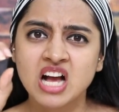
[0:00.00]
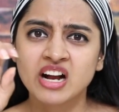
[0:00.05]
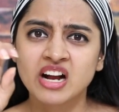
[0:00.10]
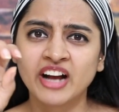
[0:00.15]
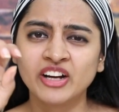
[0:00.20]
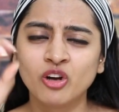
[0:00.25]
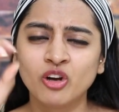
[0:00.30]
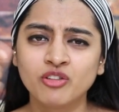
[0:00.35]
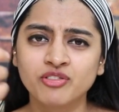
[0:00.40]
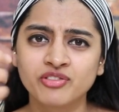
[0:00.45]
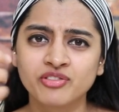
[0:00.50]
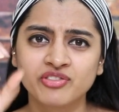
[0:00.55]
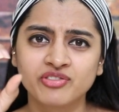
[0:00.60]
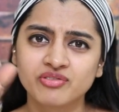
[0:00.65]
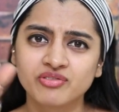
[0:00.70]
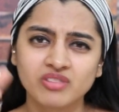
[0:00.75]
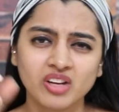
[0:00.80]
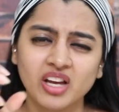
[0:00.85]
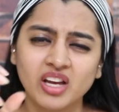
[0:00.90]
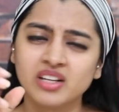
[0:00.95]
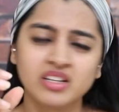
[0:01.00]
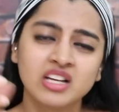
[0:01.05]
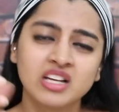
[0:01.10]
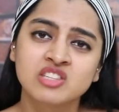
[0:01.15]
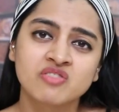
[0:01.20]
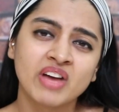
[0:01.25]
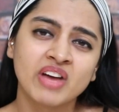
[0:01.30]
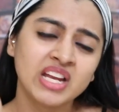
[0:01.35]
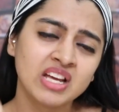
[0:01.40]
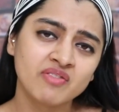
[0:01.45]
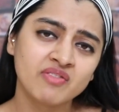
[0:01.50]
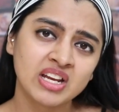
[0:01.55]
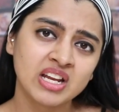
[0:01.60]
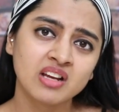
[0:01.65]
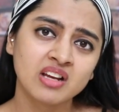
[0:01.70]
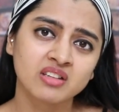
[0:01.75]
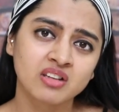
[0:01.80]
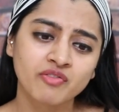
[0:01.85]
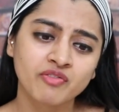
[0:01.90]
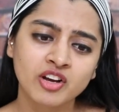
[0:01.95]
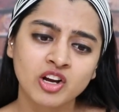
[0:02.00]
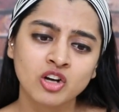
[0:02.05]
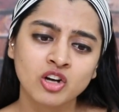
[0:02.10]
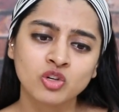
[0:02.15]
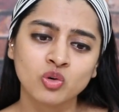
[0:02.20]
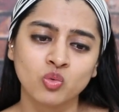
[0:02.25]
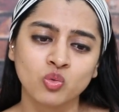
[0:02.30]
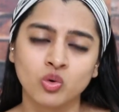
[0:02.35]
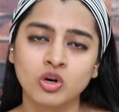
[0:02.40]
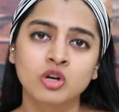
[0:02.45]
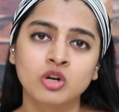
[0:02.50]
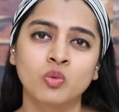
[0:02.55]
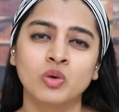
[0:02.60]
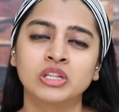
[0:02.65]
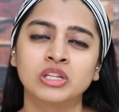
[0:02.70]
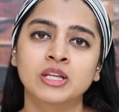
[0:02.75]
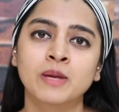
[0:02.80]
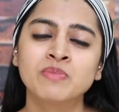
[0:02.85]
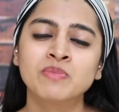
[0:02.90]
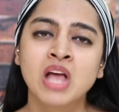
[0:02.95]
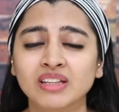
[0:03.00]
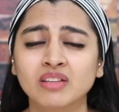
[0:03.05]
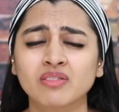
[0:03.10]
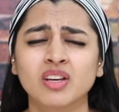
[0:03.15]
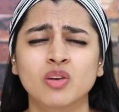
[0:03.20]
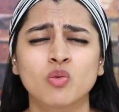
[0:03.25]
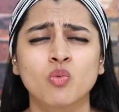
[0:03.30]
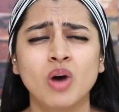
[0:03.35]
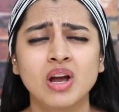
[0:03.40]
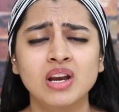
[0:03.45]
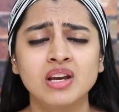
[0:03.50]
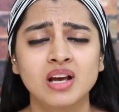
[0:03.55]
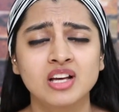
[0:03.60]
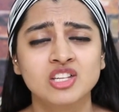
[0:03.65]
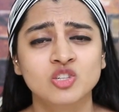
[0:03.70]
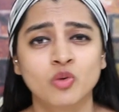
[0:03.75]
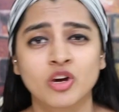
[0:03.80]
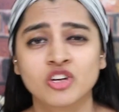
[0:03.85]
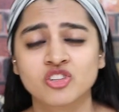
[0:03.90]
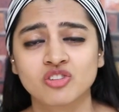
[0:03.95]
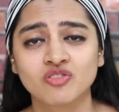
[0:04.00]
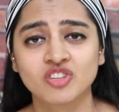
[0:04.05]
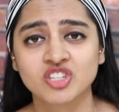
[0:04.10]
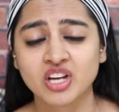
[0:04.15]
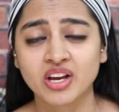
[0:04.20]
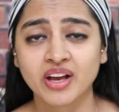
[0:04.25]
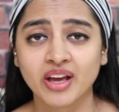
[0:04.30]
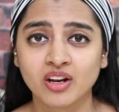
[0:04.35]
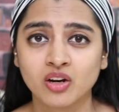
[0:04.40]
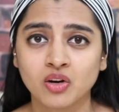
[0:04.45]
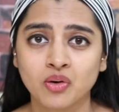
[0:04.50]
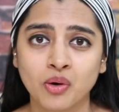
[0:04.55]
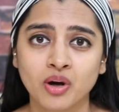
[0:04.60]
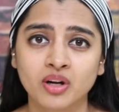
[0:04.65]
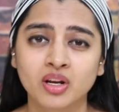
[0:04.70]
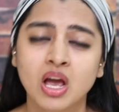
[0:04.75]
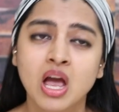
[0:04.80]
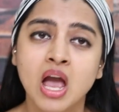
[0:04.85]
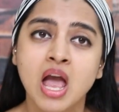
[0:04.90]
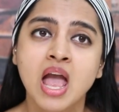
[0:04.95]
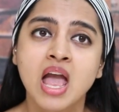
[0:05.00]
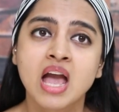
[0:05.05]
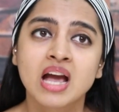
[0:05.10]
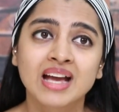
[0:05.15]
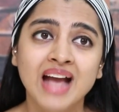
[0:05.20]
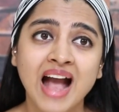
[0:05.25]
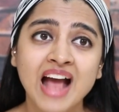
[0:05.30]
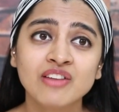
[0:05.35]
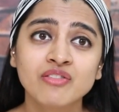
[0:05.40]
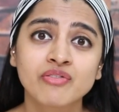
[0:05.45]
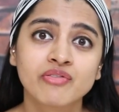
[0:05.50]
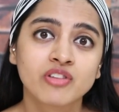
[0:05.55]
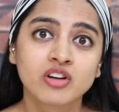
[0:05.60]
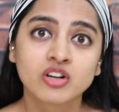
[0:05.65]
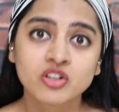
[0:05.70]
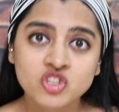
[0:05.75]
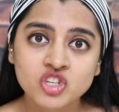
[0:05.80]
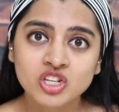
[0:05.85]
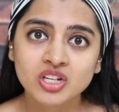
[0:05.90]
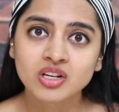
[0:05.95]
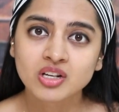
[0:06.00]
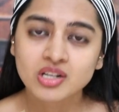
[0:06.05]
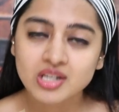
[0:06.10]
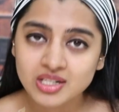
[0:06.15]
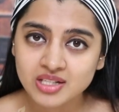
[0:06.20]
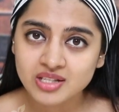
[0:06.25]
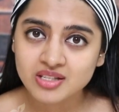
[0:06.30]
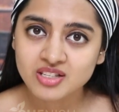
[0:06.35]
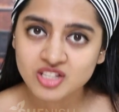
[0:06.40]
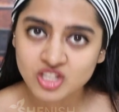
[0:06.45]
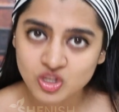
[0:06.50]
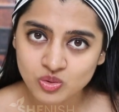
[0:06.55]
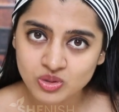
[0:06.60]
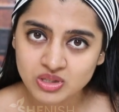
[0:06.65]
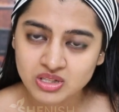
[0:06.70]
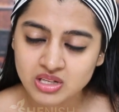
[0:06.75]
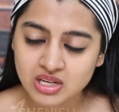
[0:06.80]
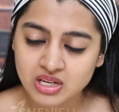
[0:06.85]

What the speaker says: kind of, it's very difficult to work with. By the way, one last question which I get a lot: can virgin girls use